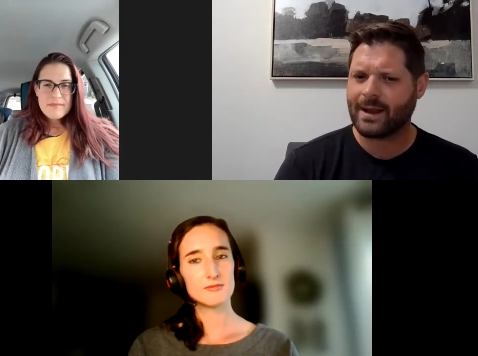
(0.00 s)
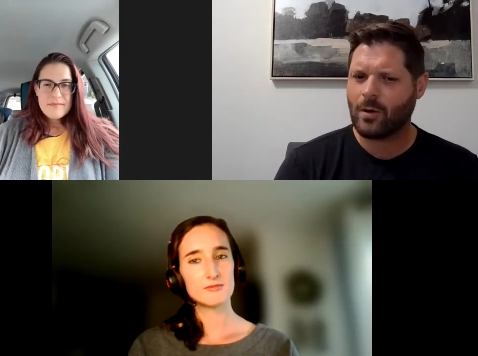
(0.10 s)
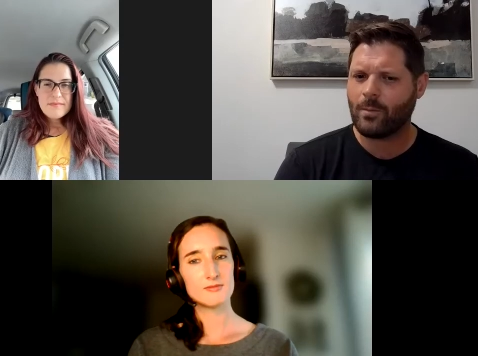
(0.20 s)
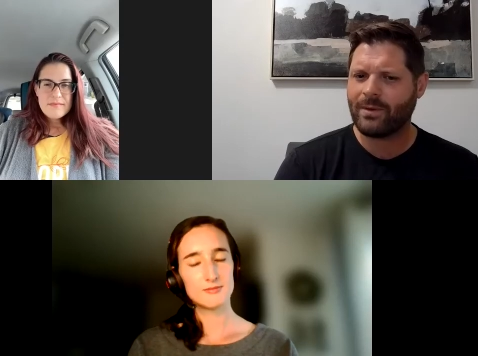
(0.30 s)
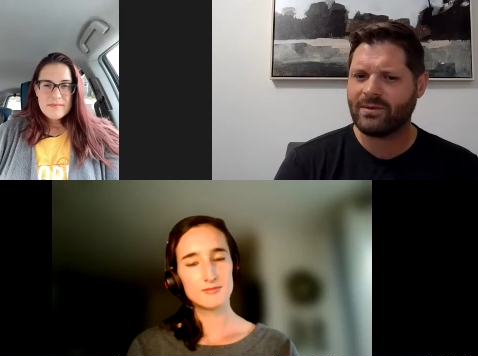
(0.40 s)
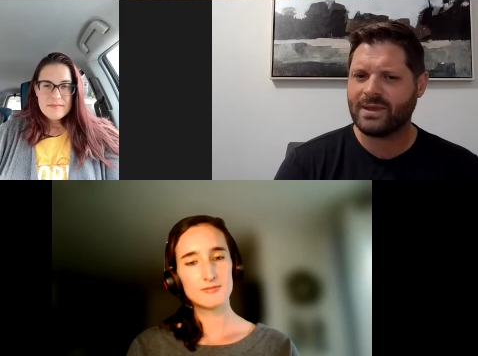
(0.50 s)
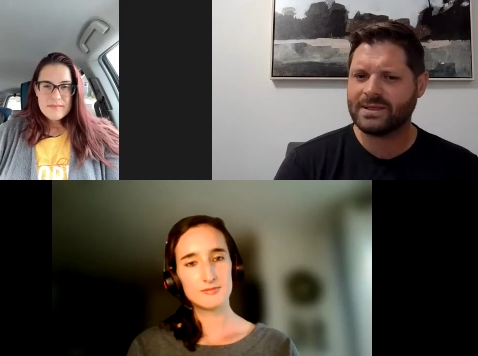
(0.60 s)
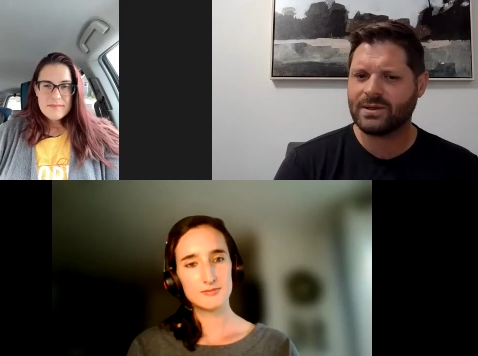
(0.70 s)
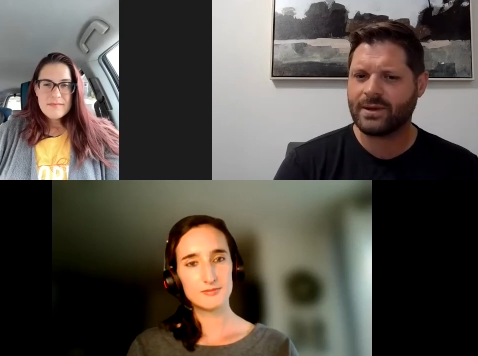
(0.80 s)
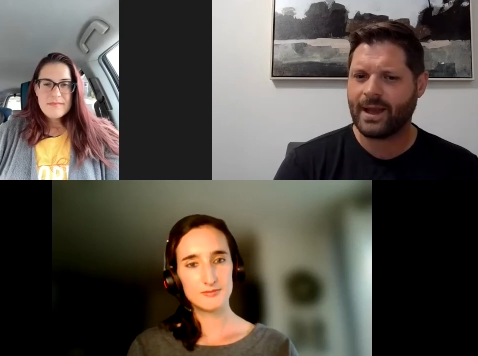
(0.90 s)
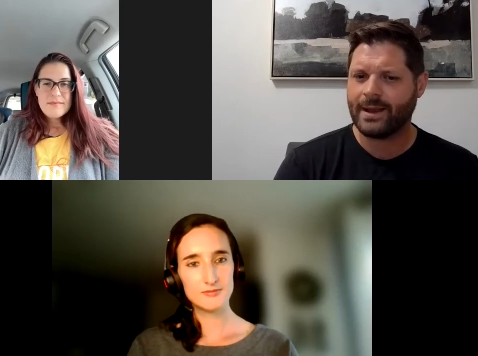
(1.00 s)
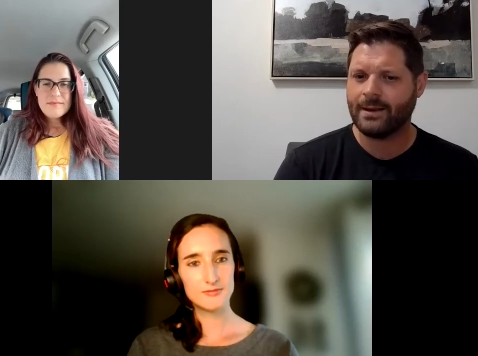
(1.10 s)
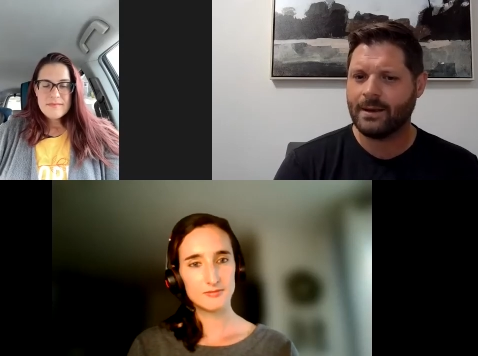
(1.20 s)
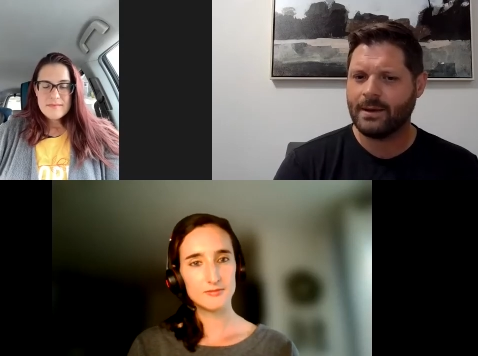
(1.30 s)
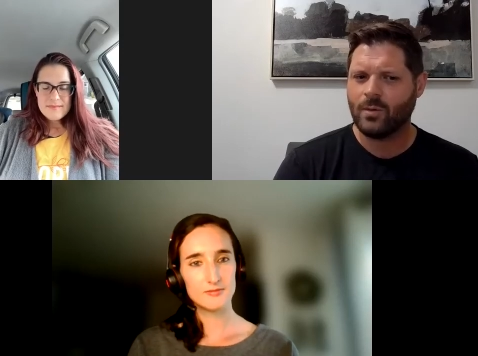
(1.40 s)
Speaker 1: Like, I hope everything's
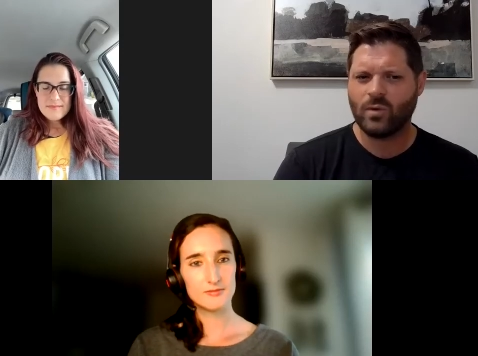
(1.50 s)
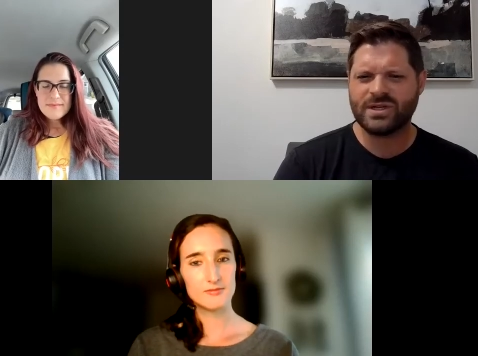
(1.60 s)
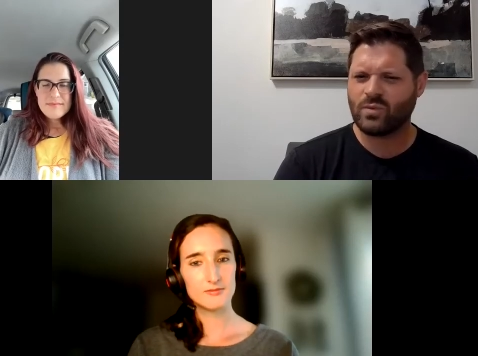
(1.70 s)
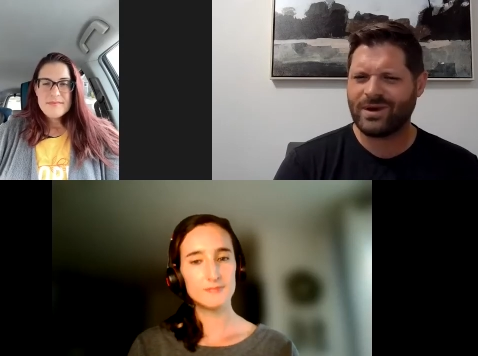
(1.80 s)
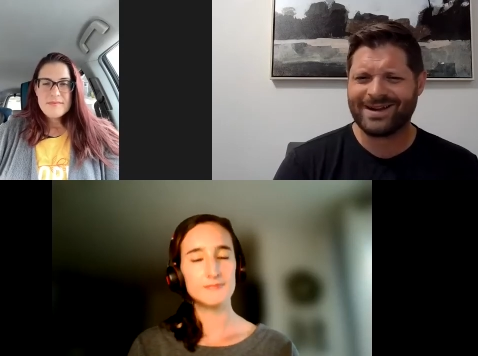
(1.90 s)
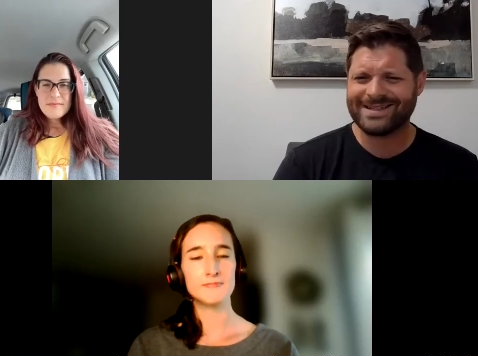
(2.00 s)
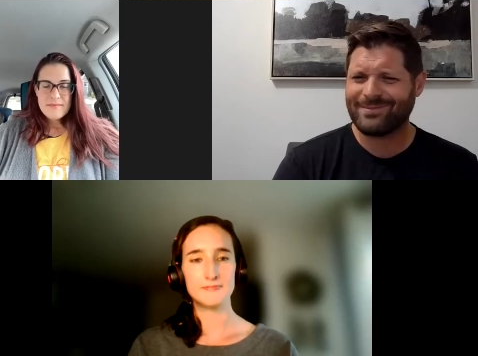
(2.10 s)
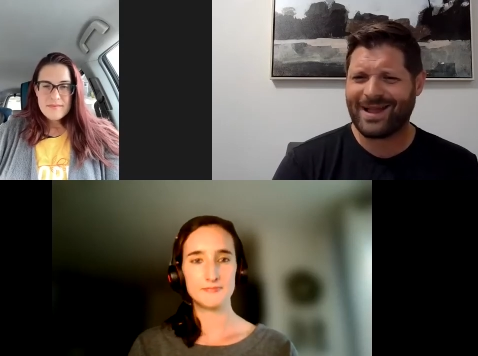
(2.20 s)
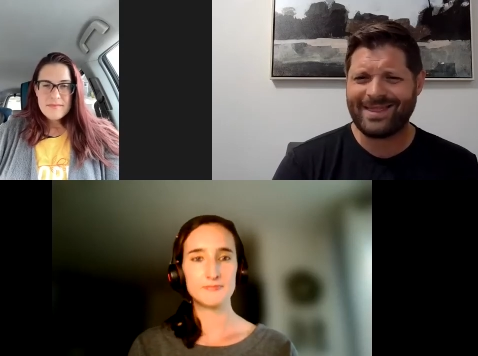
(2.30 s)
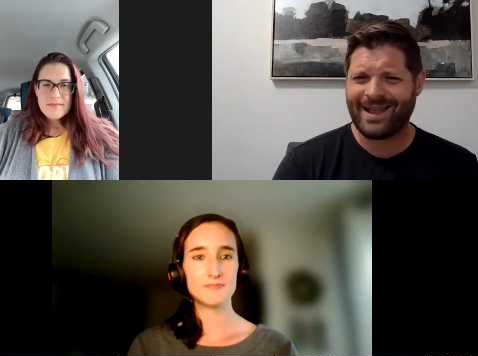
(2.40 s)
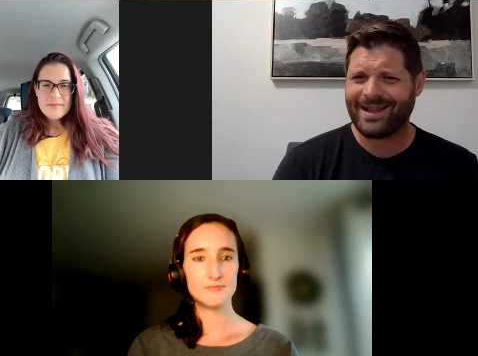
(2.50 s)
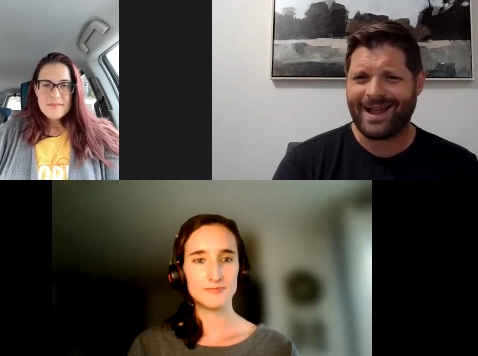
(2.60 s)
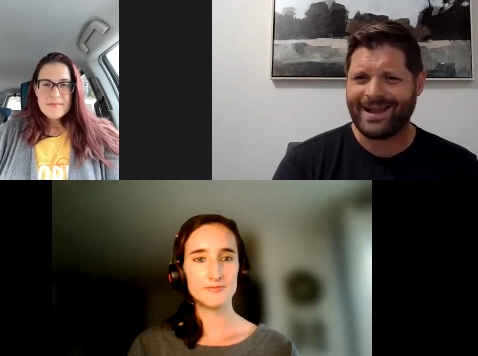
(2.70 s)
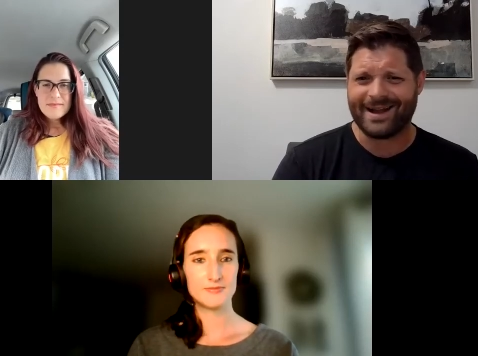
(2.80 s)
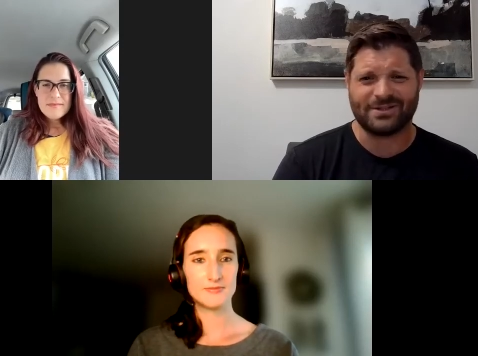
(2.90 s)
okay, which is weird because I'm not that
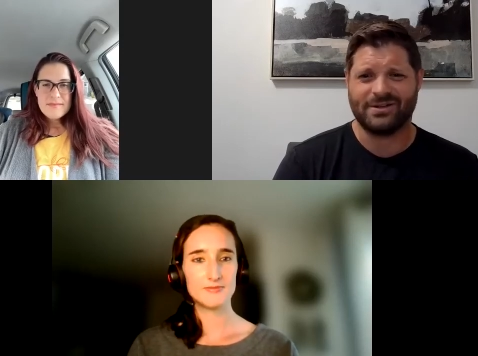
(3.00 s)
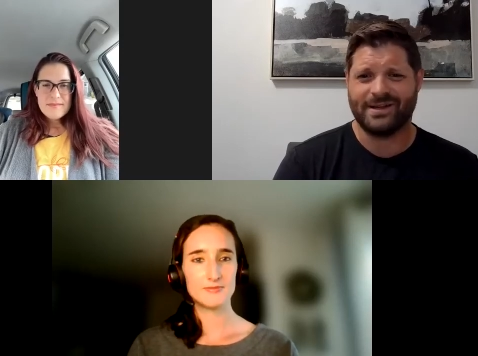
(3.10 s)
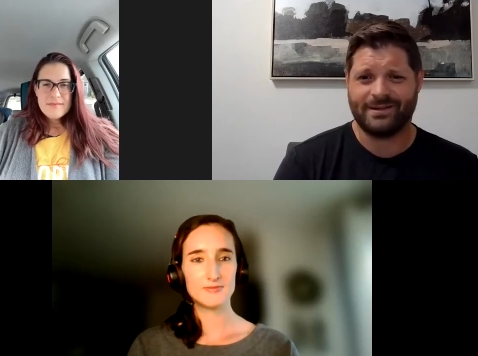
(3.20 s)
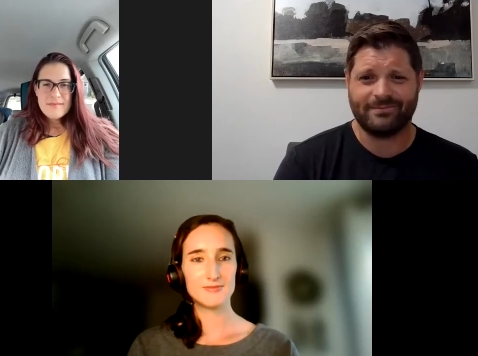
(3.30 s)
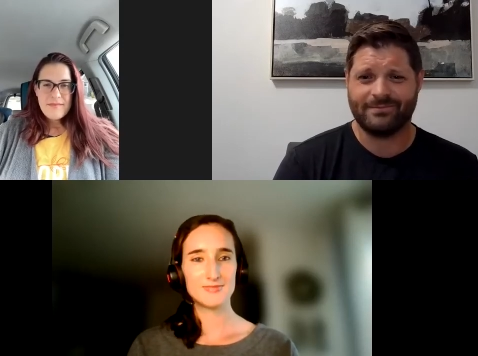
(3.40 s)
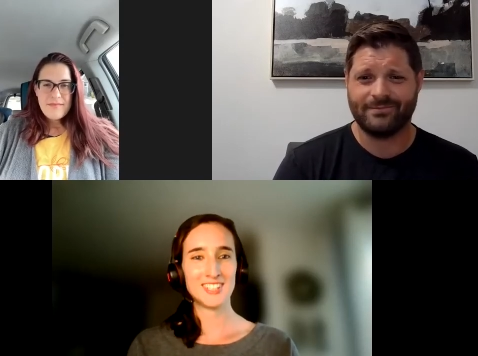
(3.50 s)
guy actually.